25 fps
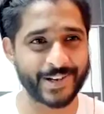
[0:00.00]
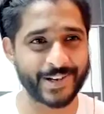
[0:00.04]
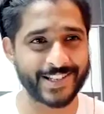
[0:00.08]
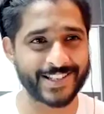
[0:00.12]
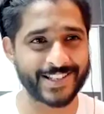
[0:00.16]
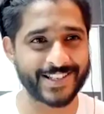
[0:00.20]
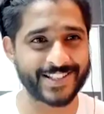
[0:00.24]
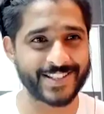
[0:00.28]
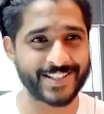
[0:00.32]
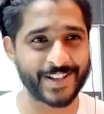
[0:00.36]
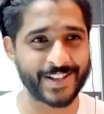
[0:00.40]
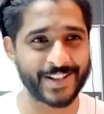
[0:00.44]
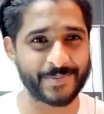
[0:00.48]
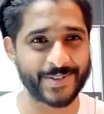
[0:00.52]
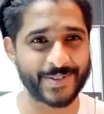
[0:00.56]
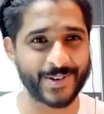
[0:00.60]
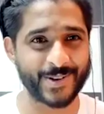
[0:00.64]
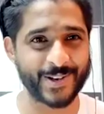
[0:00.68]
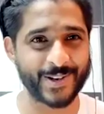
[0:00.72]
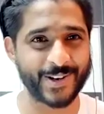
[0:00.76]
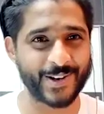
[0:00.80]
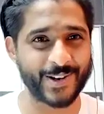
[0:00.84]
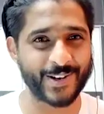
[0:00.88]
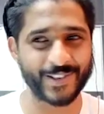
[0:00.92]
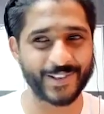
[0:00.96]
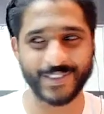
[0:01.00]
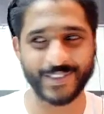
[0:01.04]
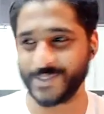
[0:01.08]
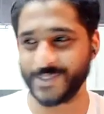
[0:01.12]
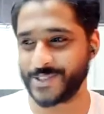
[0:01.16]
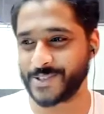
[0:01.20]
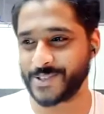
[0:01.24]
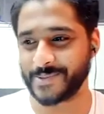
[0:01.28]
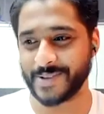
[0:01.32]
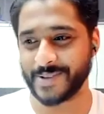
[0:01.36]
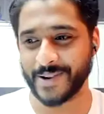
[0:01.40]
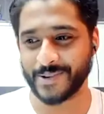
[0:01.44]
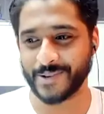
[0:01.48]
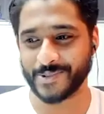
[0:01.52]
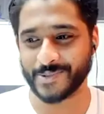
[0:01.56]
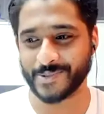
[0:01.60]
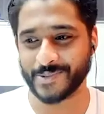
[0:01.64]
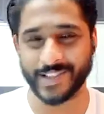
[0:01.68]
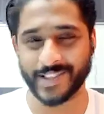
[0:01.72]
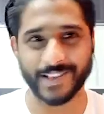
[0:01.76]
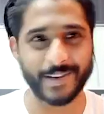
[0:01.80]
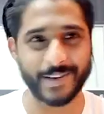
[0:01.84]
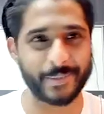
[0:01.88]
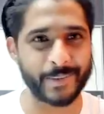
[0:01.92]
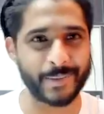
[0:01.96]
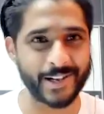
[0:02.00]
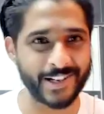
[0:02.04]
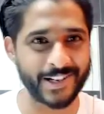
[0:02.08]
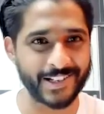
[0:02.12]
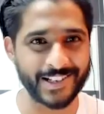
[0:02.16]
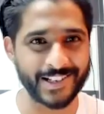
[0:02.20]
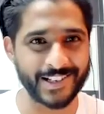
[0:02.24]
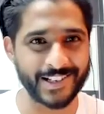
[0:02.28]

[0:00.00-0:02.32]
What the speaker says: subs going on YouTube now as well, Arman.